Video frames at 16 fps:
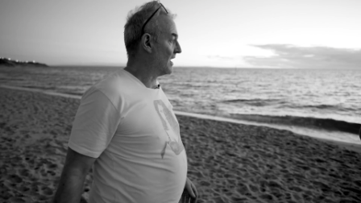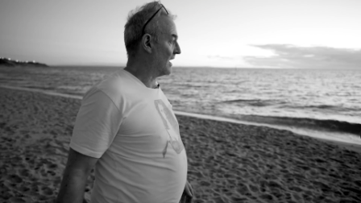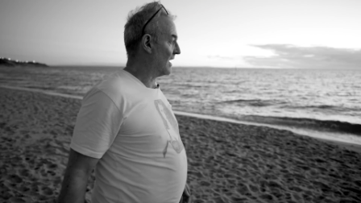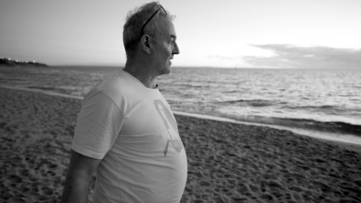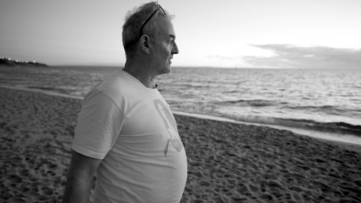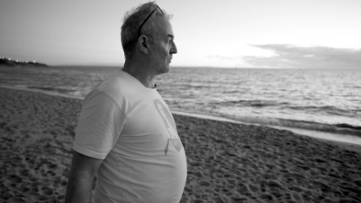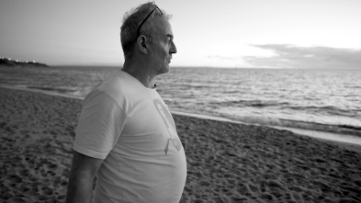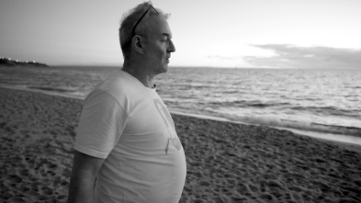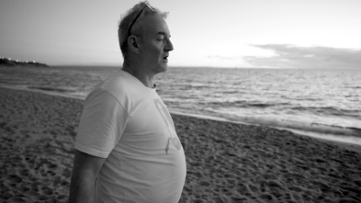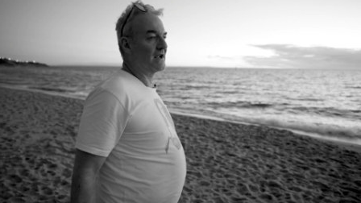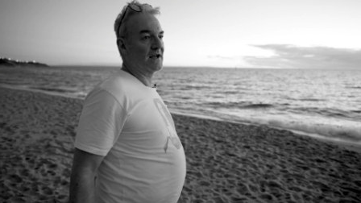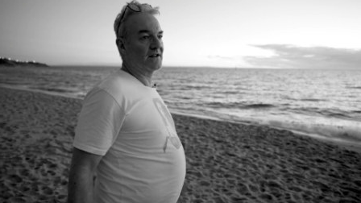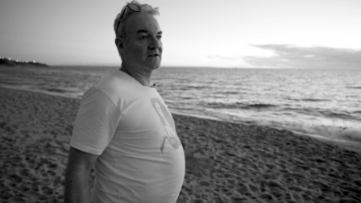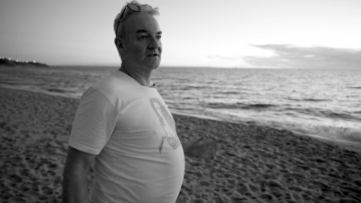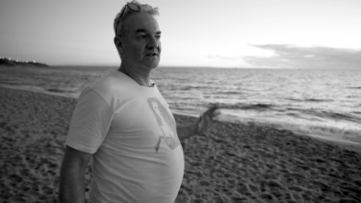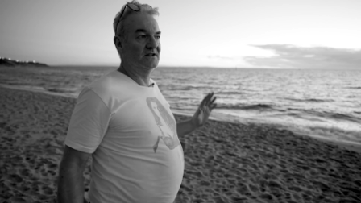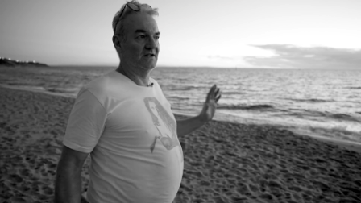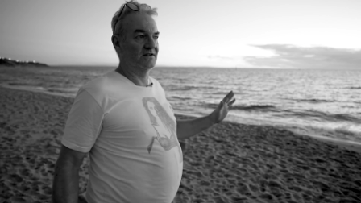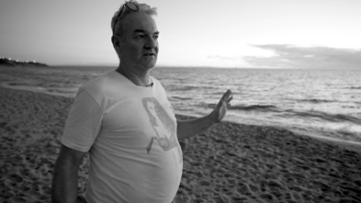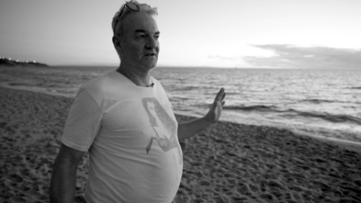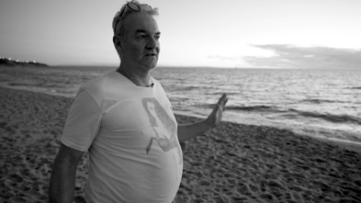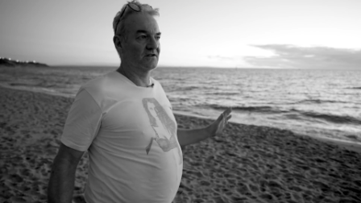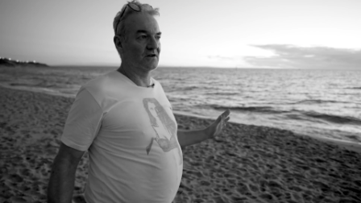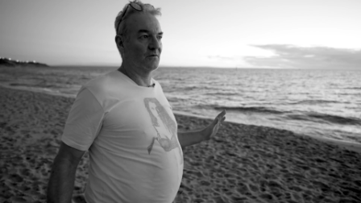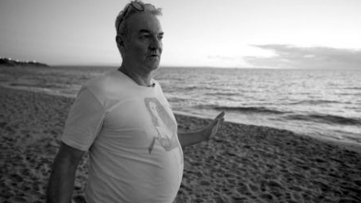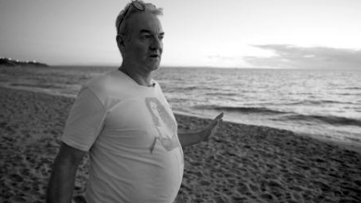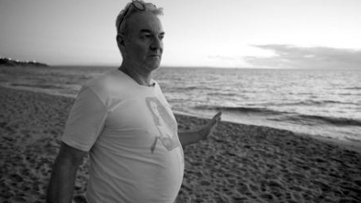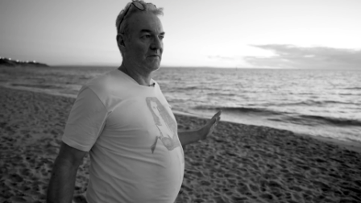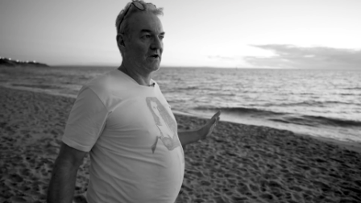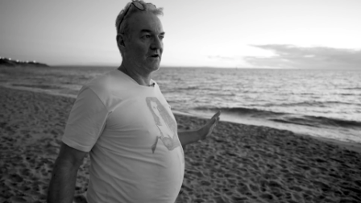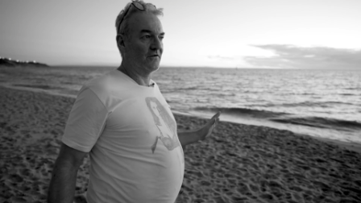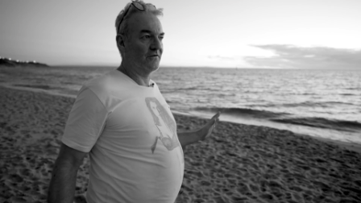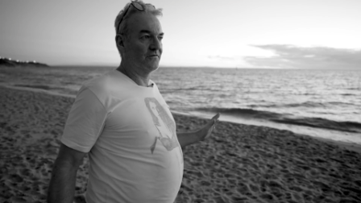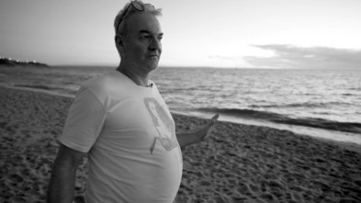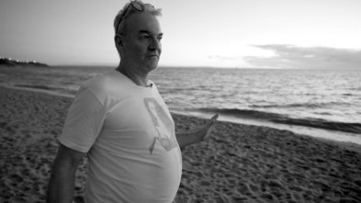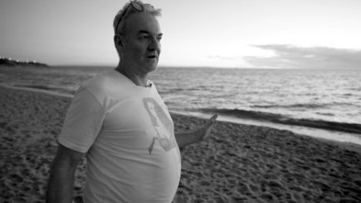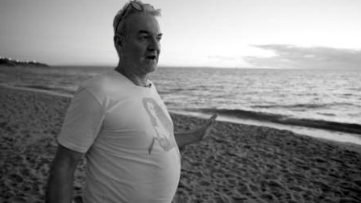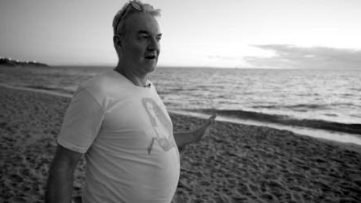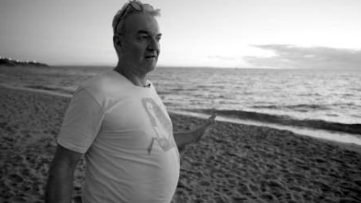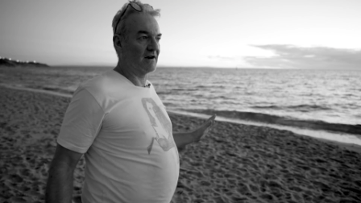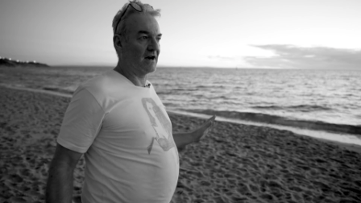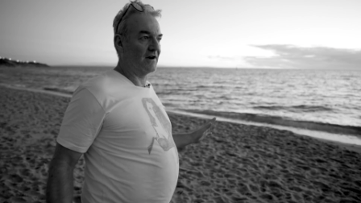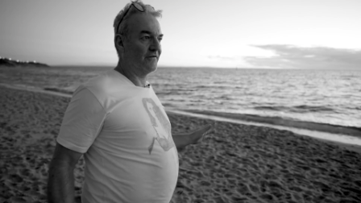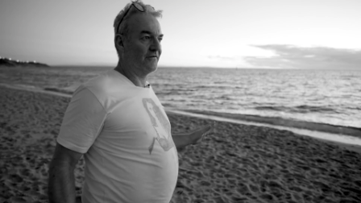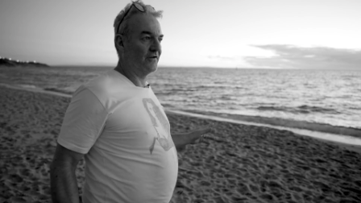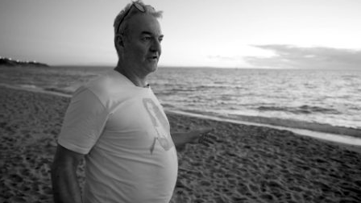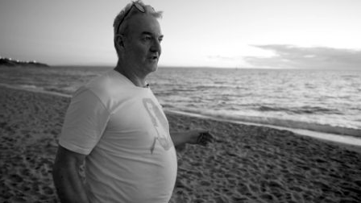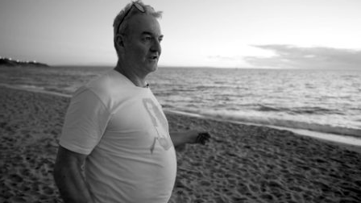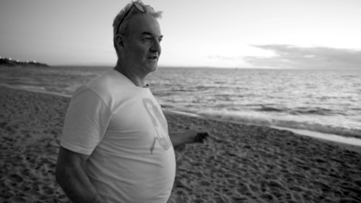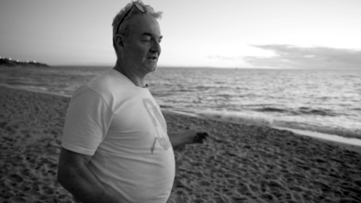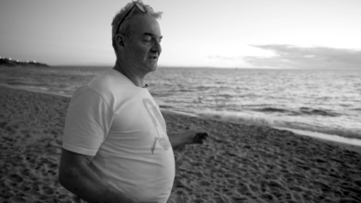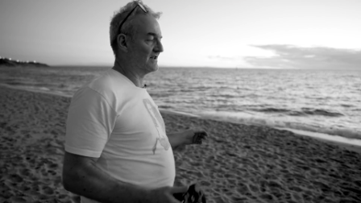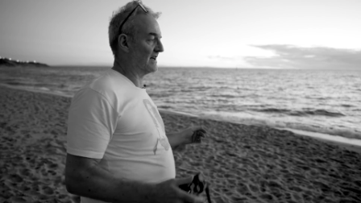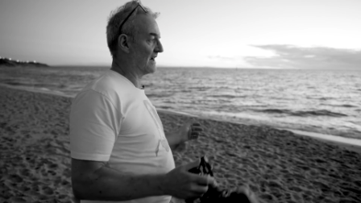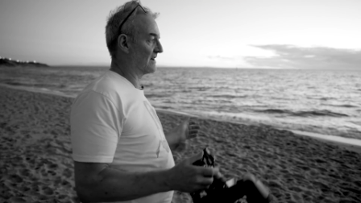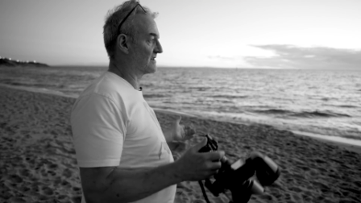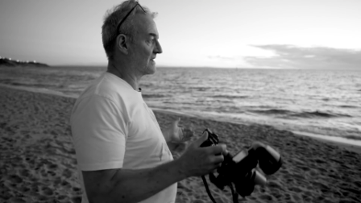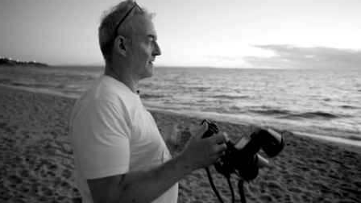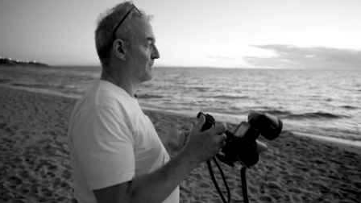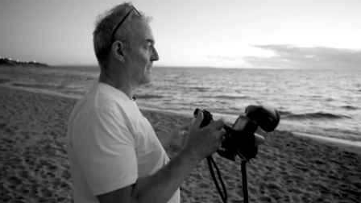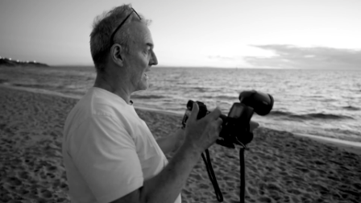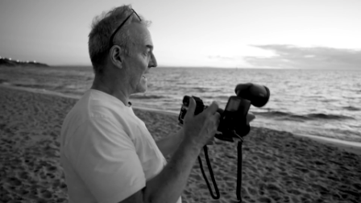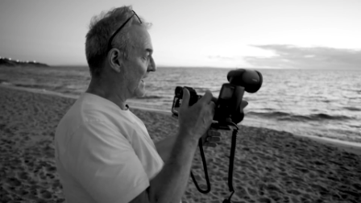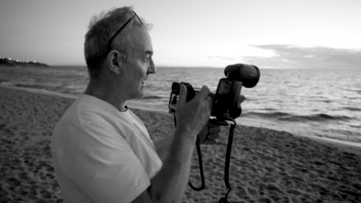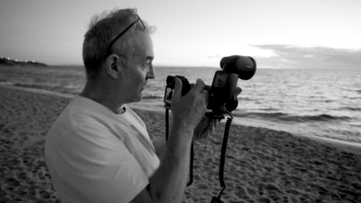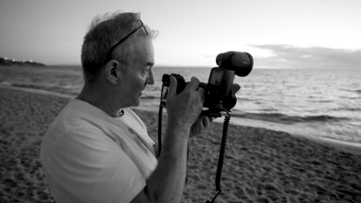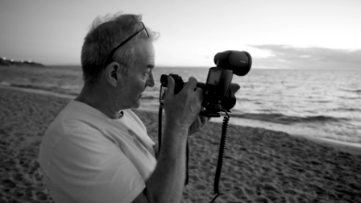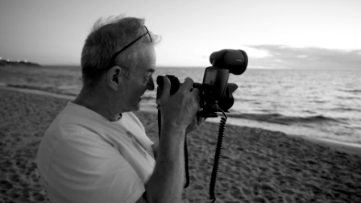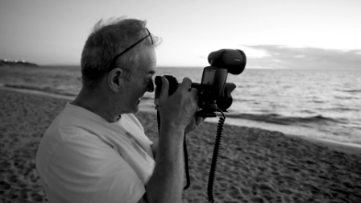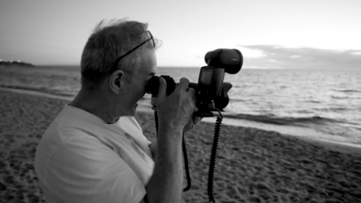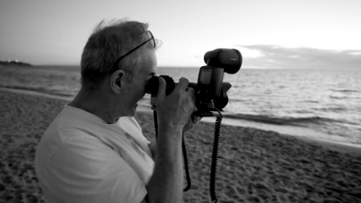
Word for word: I want to work out the distance I want to be off Rara for this next couple of hours.